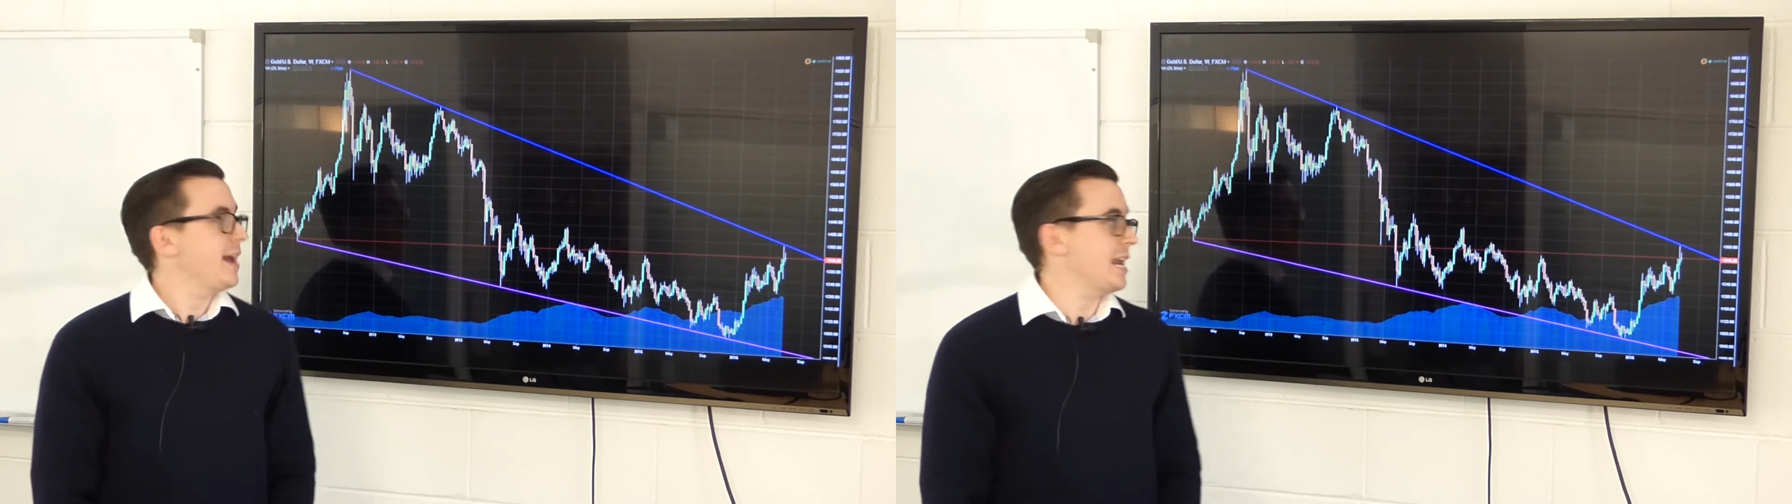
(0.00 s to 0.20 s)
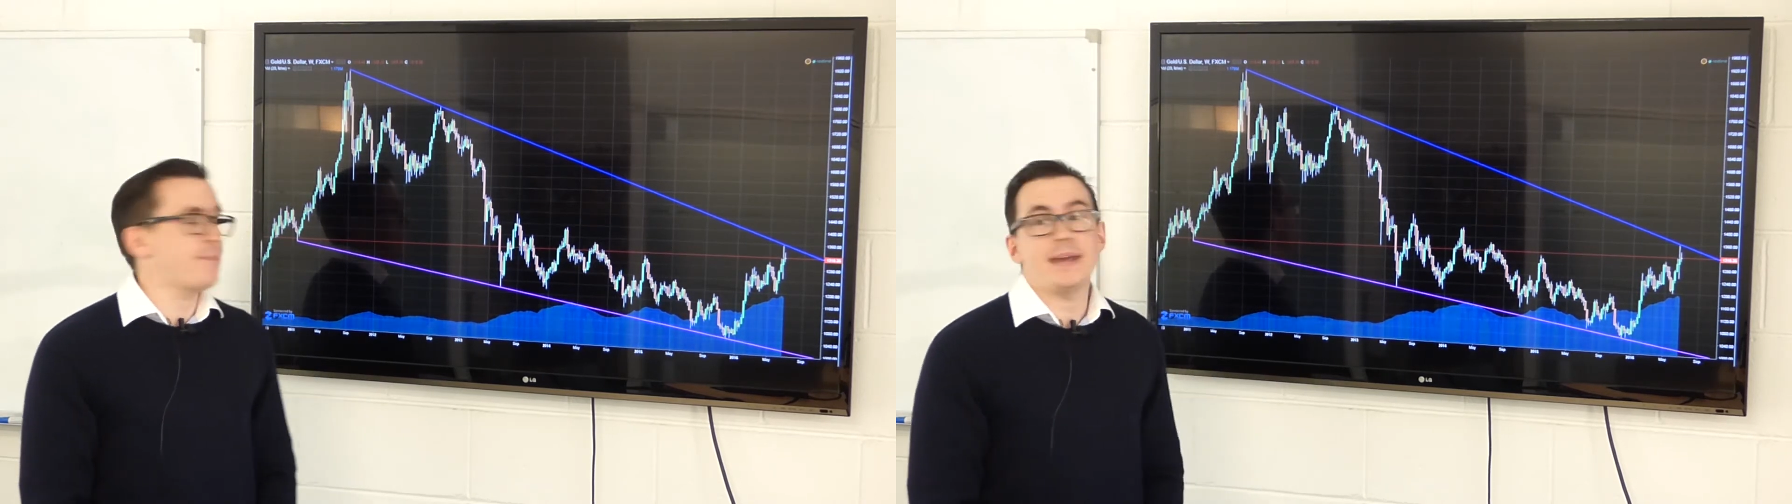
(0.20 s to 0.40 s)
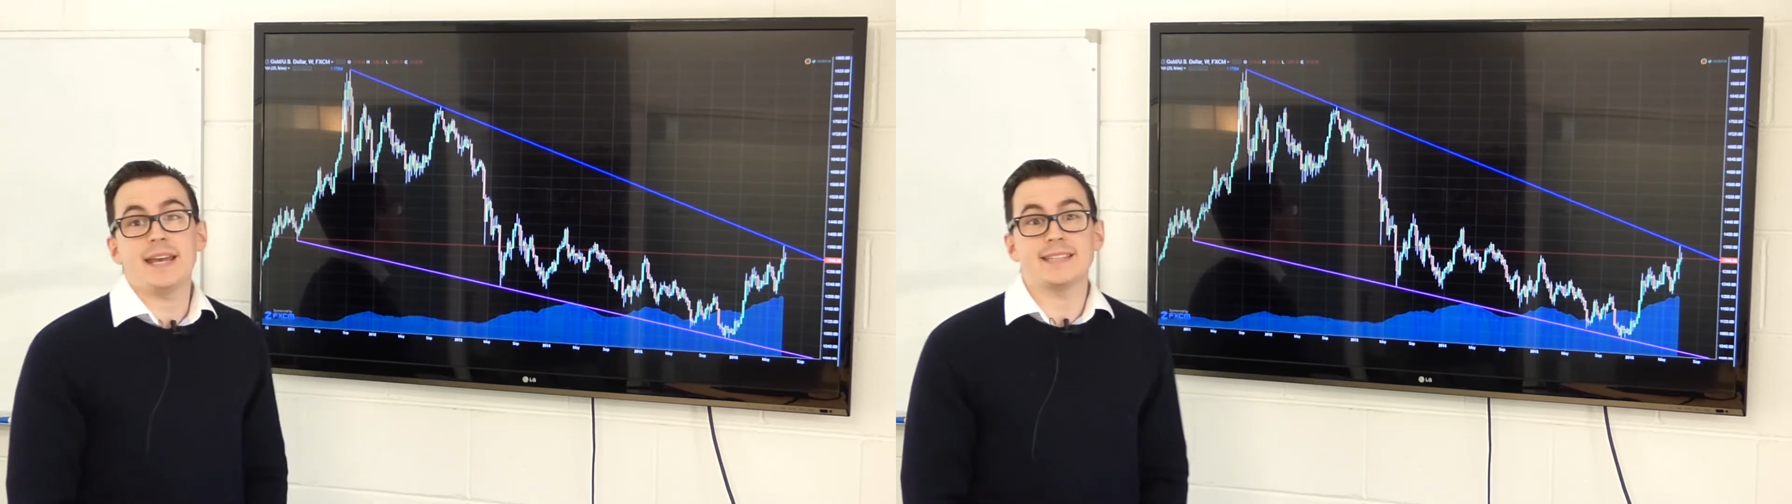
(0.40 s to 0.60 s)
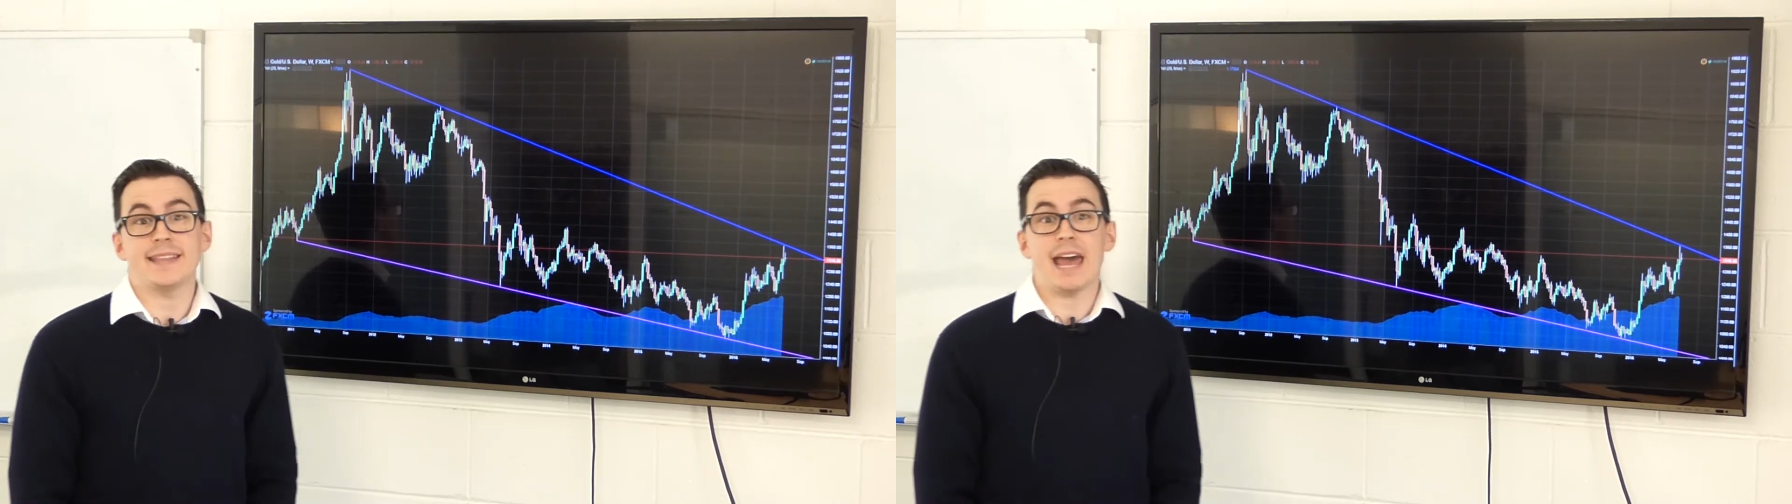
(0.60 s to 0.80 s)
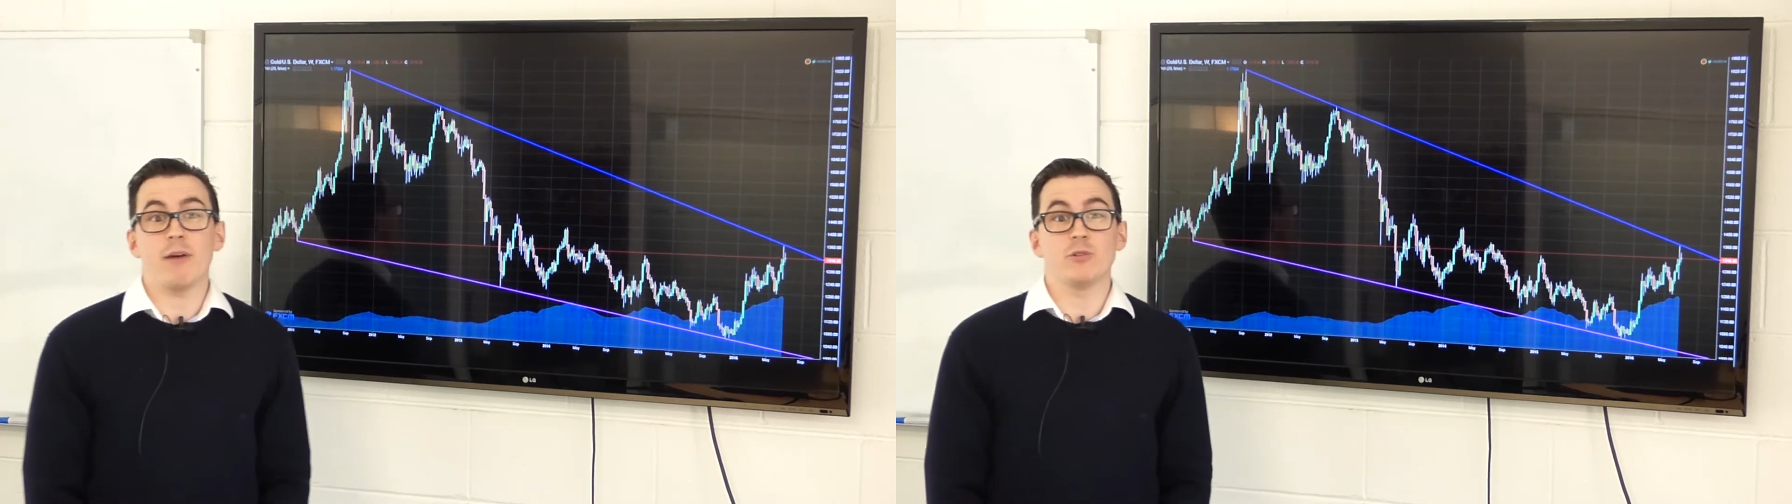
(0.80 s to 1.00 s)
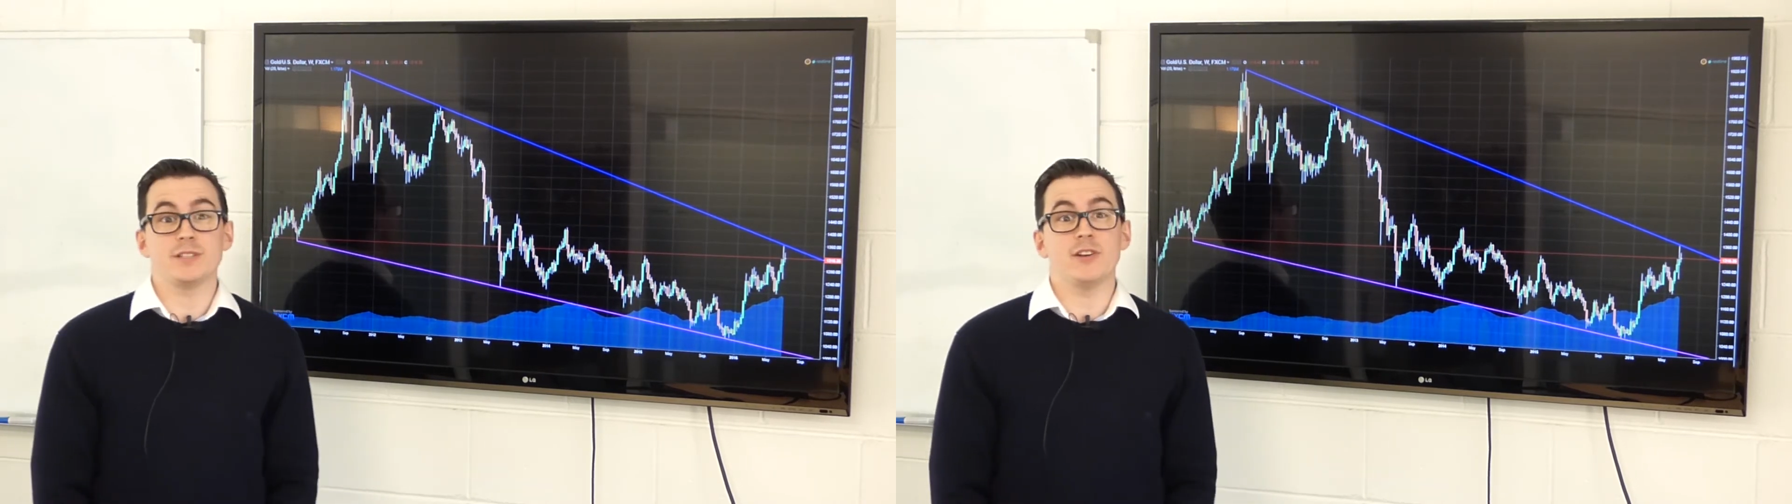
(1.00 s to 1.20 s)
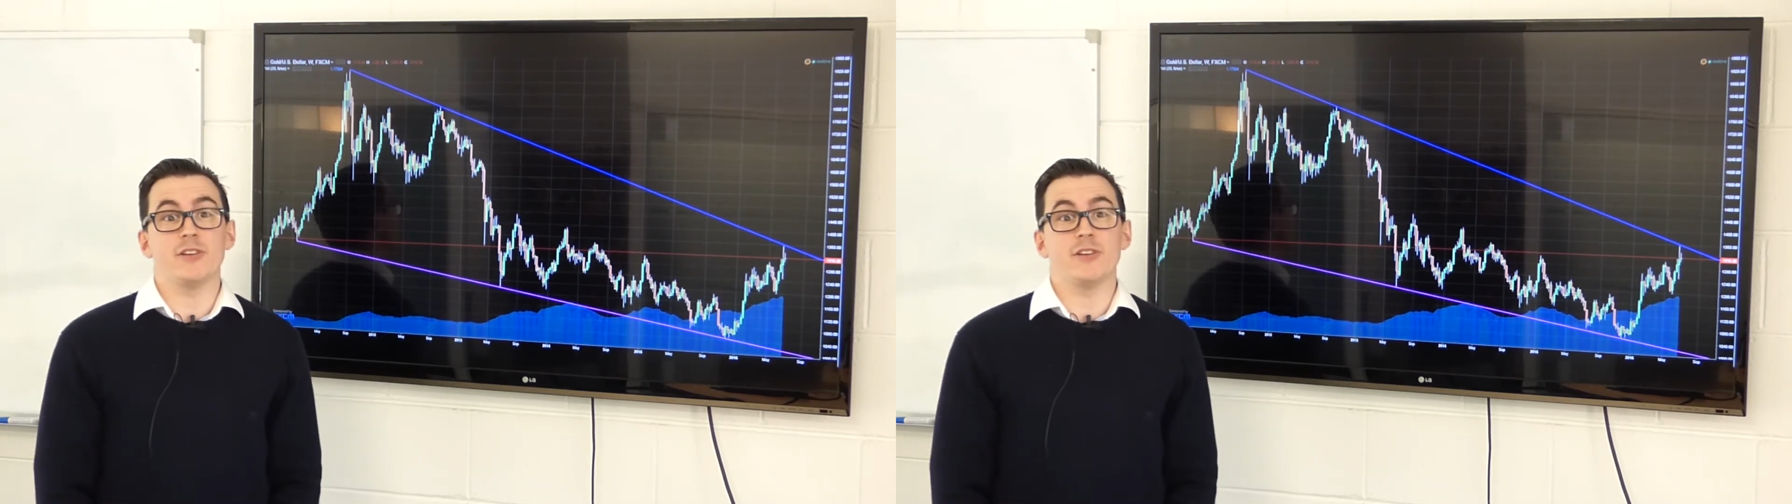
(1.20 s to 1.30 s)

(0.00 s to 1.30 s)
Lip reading: It appears that that was